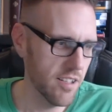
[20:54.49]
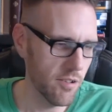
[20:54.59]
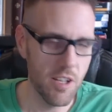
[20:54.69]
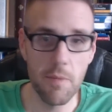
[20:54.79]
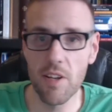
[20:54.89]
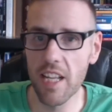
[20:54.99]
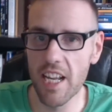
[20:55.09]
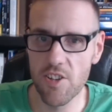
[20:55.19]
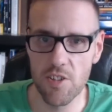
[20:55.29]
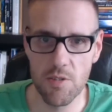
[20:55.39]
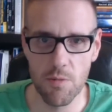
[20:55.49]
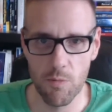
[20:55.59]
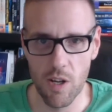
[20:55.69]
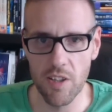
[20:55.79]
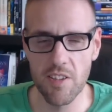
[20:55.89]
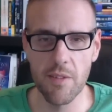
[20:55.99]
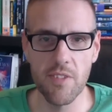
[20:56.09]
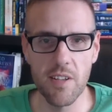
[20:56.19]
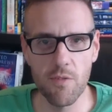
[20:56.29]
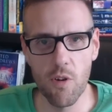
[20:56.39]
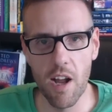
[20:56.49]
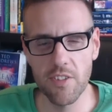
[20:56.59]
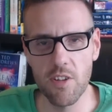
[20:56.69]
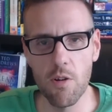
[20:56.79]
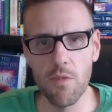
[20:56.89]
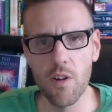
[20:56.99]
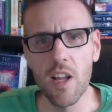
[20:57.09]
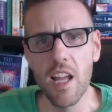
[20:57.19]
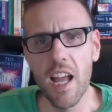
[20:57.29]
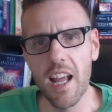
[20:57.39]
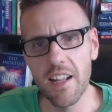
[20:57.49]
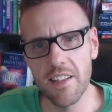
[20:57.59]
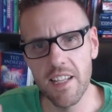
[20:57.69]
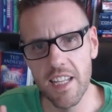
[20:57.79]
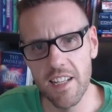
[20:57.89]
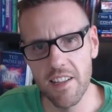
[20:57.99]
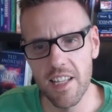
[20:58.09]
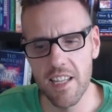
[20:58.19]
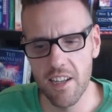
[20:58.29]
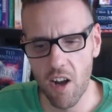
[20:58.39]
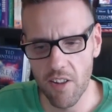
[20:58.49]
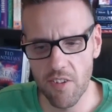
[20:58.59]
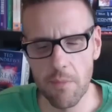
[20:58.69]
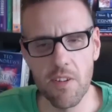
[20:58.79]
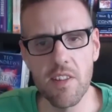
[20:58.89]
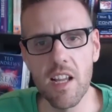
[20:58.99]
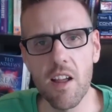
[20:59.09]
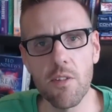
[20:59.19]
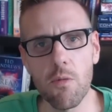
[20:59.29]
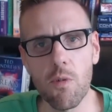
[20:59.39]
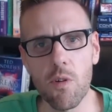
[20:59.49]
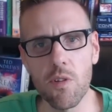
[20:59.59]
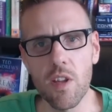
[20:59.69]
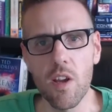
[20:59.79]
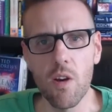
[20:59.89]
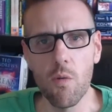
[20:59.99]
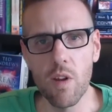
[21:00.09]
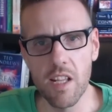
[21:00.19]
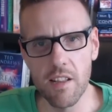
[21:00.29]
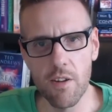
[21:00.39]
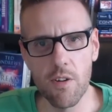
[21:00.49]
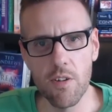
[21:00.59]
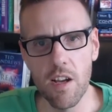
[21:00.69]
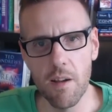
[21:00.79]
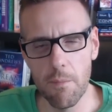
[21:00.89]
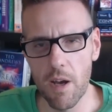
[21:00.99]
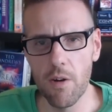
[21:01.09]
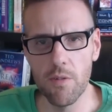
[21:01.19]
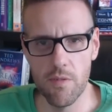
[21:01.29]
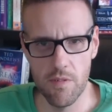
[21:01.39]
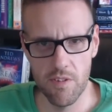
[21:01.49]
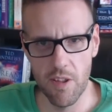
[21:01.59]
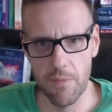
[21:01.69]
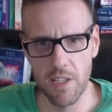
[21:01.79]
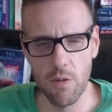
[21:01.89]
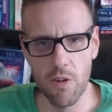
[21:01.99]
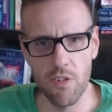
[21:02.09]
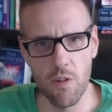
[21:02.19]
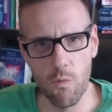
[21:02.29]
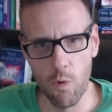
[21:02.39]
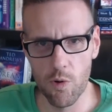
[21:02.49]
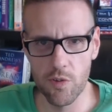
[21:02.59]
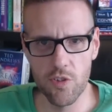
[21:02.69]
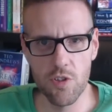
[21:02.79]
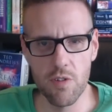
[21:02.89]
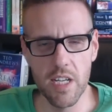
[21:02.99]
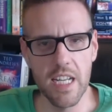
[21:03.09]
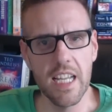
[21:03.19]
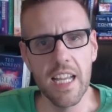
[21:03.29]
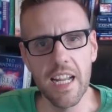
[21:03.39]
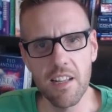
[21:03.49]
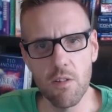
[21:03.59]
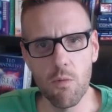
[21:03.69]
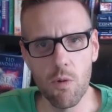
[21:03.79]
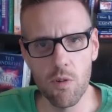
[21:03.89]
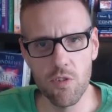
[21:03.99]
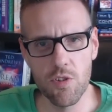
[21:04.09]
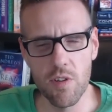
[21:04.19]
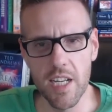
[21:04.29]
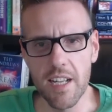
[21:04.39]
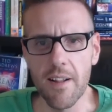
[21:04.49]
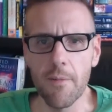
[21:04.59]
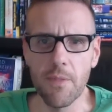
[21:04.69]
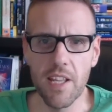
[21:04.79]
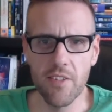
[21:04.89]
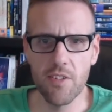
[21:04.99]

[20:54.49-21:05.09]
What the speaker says: communications from relatives that have crossed over. And in the concepts of the other world, we learn about something known as the world tree. And in the world tree, it's